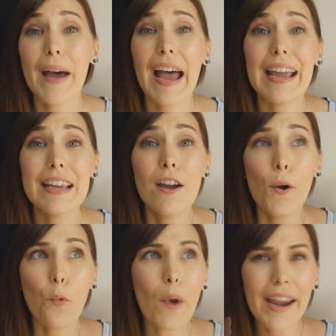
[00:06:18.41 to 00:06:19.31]
by
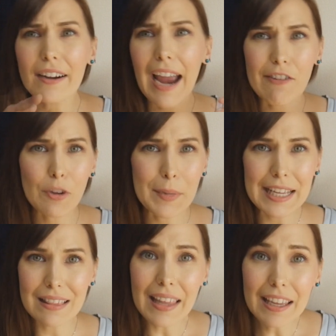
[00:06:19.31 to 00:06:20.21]
where
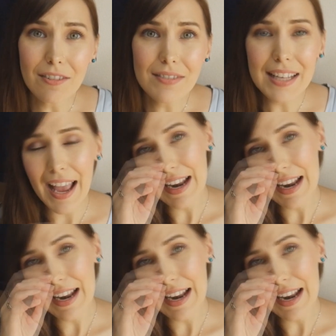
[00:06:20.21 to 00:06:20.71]
everybody lives,